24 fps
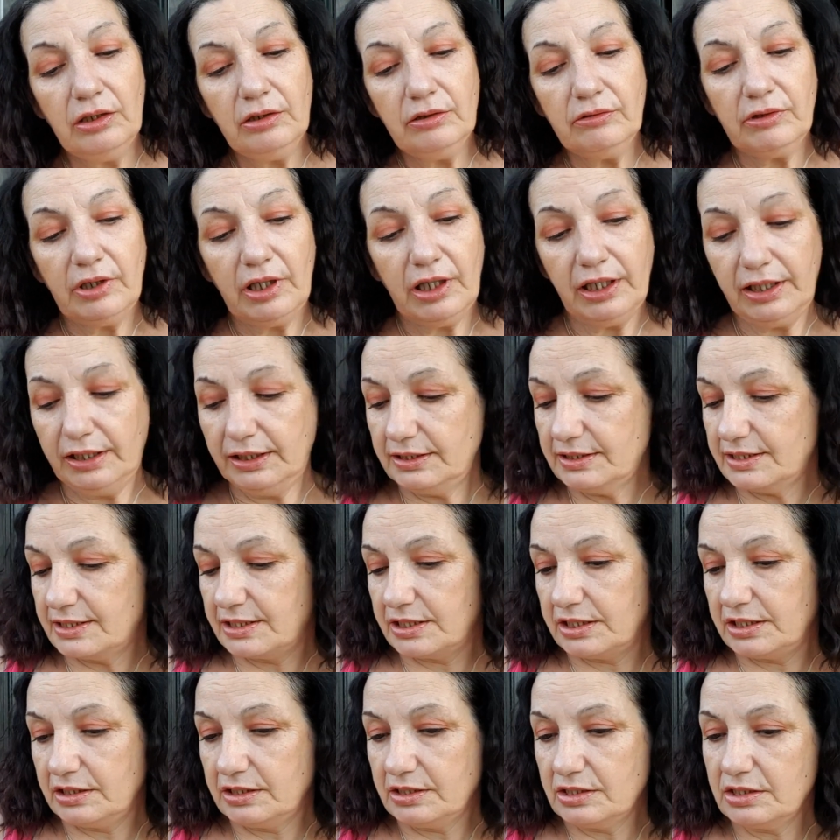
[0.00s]
Right,
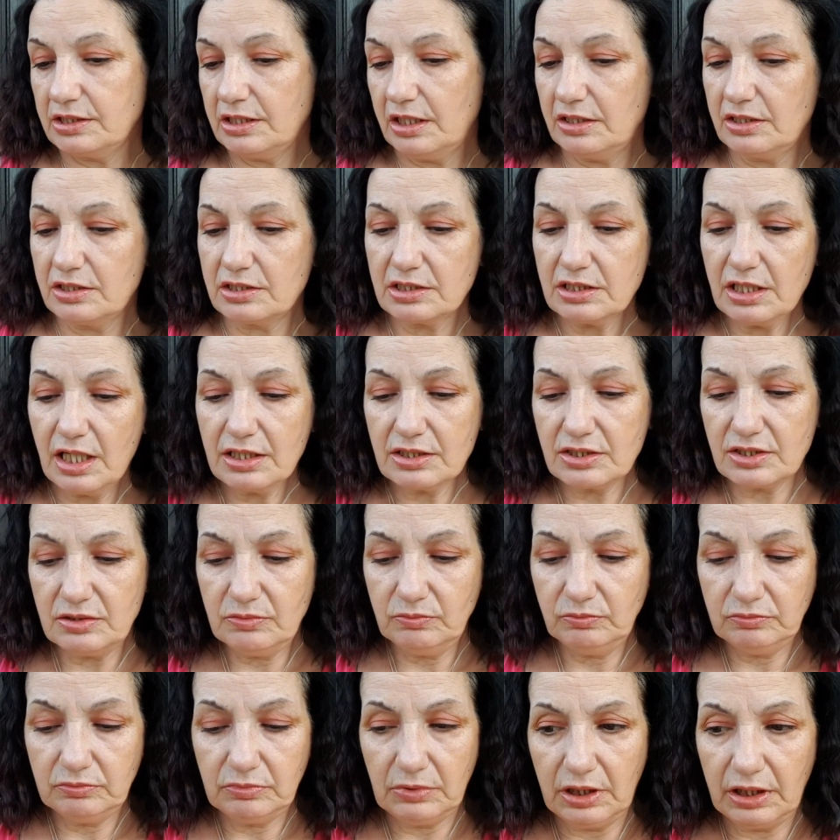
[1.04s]
so
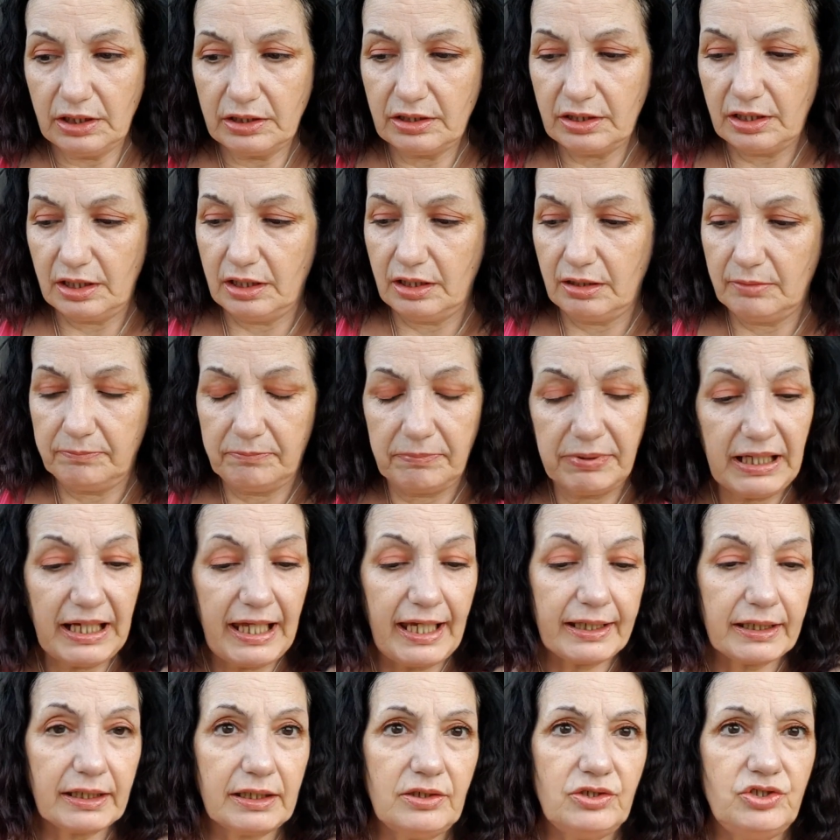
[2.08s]
starting with the black